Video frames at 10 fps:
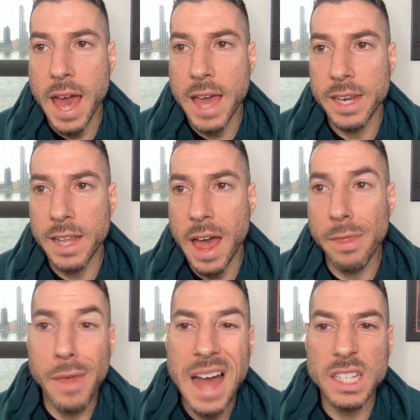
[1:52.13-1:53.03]
And
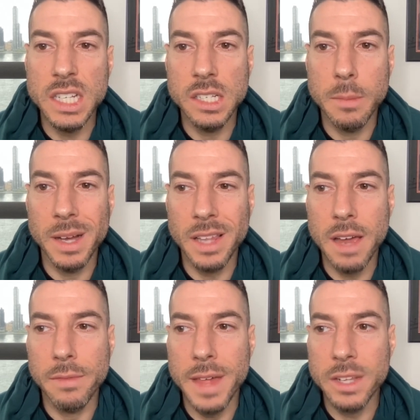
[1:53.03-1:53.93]
at that season of my
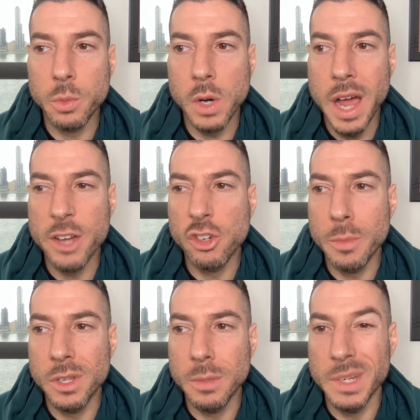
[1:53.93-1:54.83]
life, that's what I
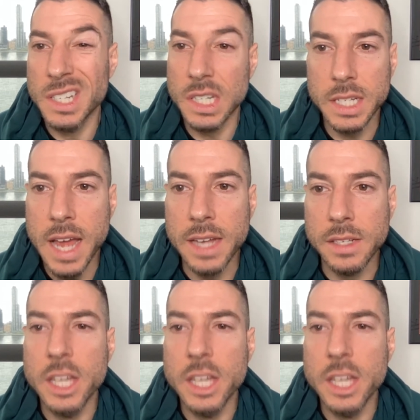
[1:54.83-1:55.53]
attributed to be success.